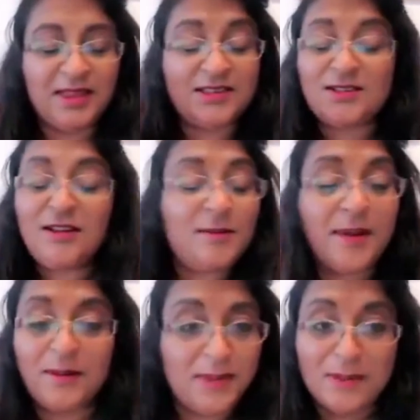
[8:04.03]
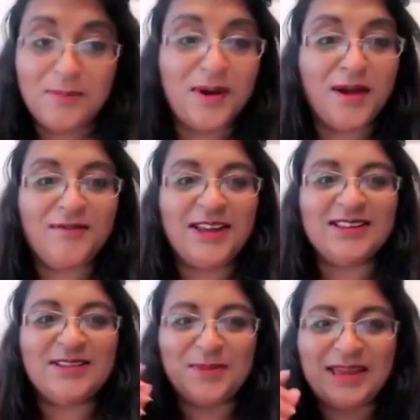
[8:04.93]
It's not about being
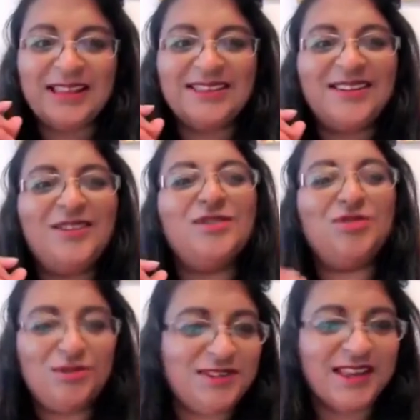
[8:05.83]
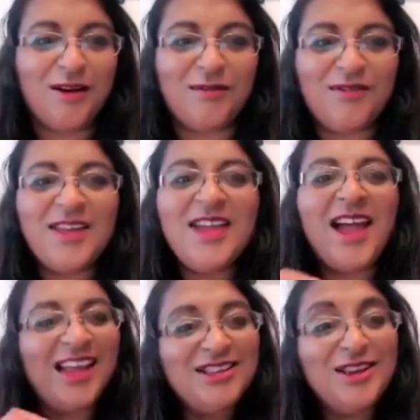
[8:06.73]
perfect. It's being your true self.
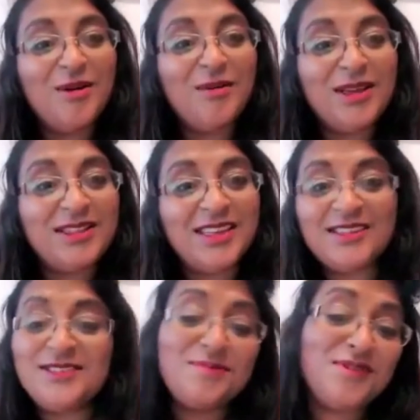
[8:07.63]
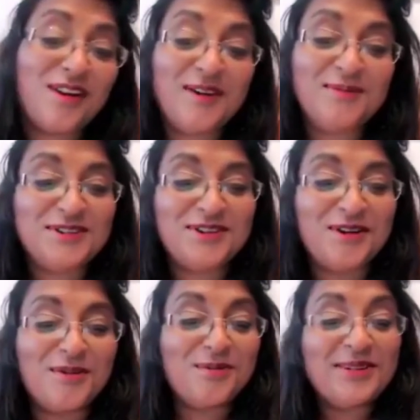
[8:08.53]
And knowing that sometimes you
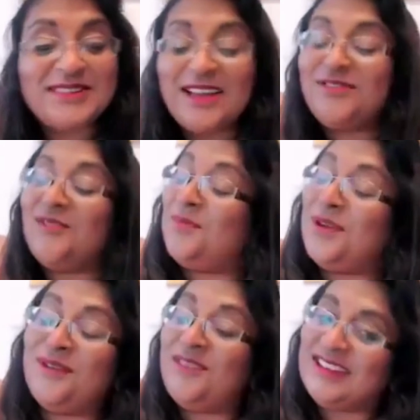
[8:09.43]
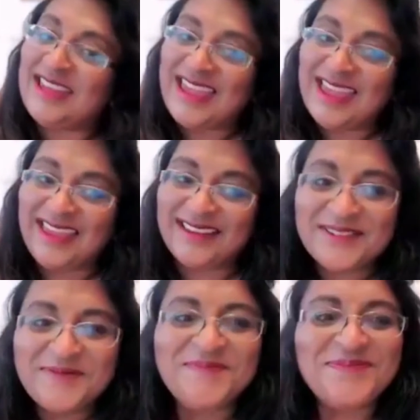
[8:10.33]
don't always have to have perfect hair.
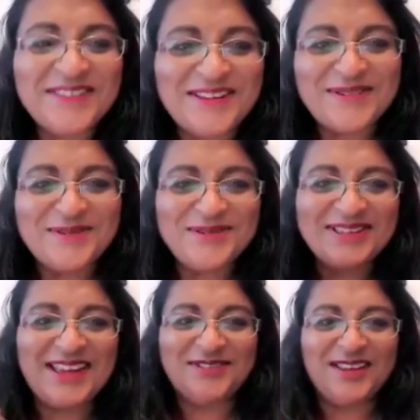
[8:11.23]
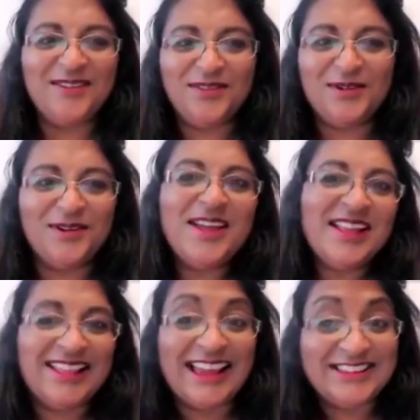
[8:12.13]
You don't always have to have your
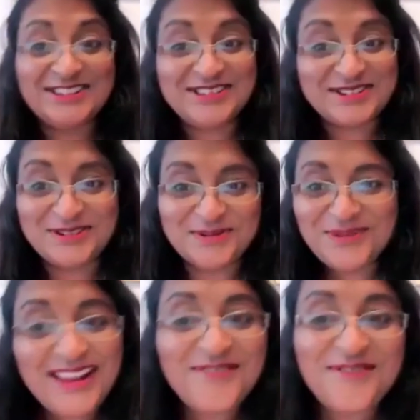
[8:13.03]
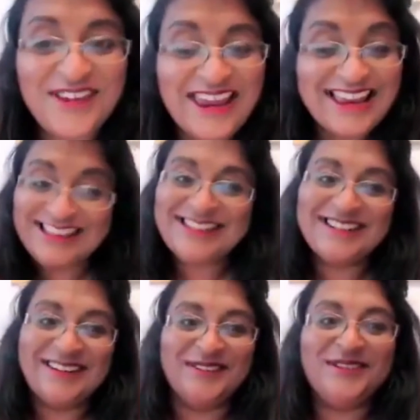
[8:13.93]
lashes done or whatever it is, you
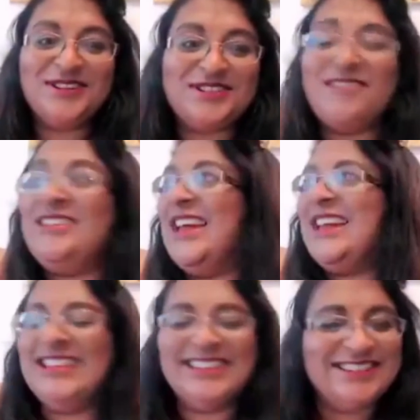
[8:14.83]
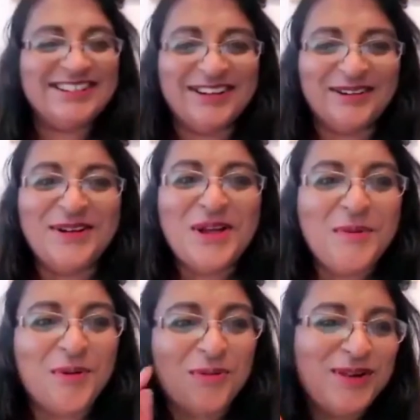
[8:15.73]
know. Sorry, ladies, you know.
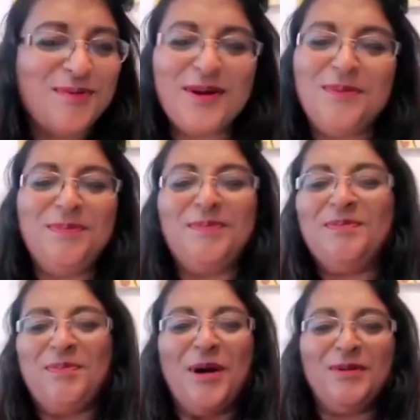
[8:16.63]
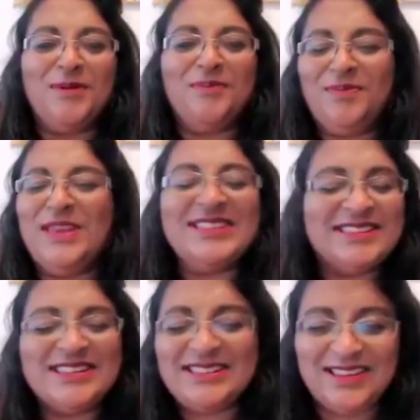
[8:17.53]
One of my poem
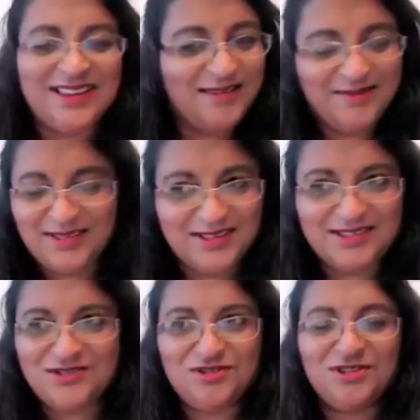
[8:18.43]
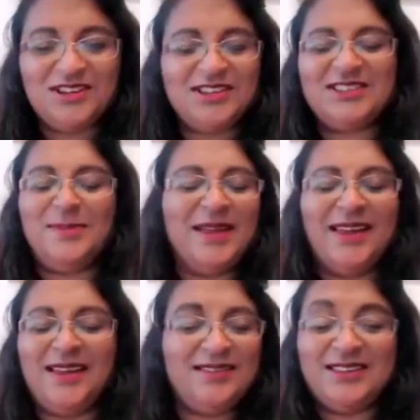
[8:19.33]
pieces truly
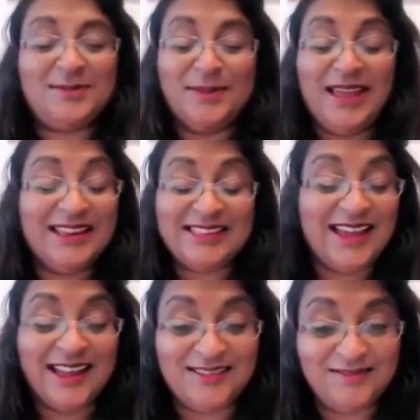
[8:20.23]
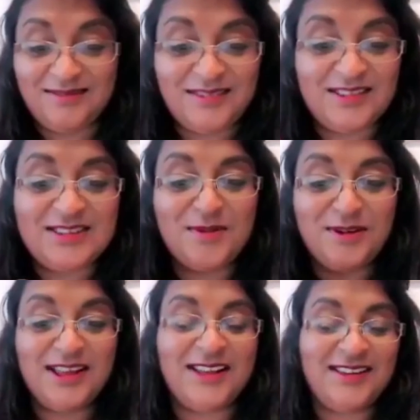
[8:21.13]
displays that, and
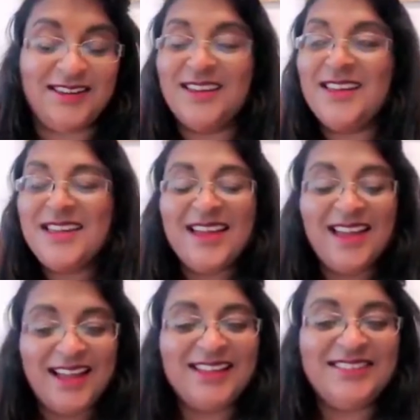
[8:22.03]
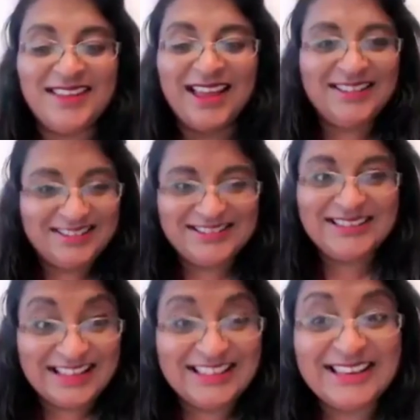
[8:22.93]
Simone had a
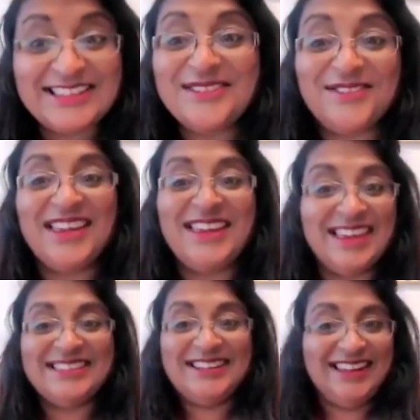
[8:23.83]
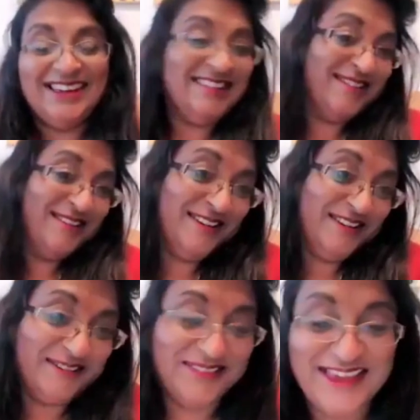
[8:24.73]
listen of that yesterday, so you
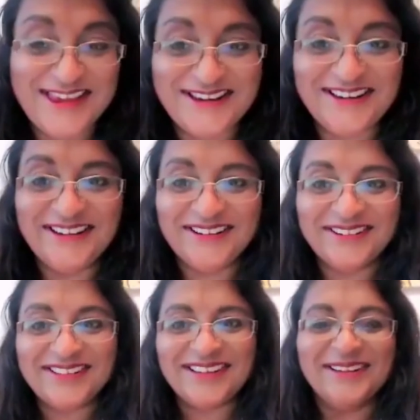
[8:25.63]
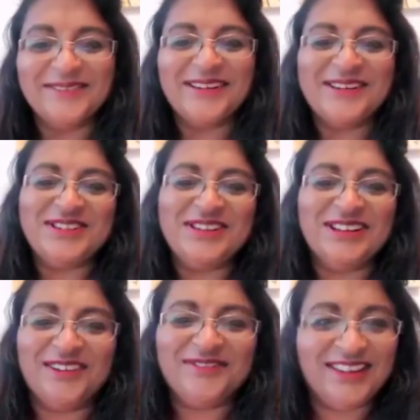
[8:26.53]
know, there you go. So she
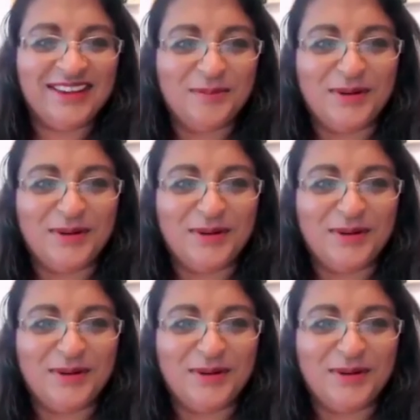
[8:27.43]
loved it.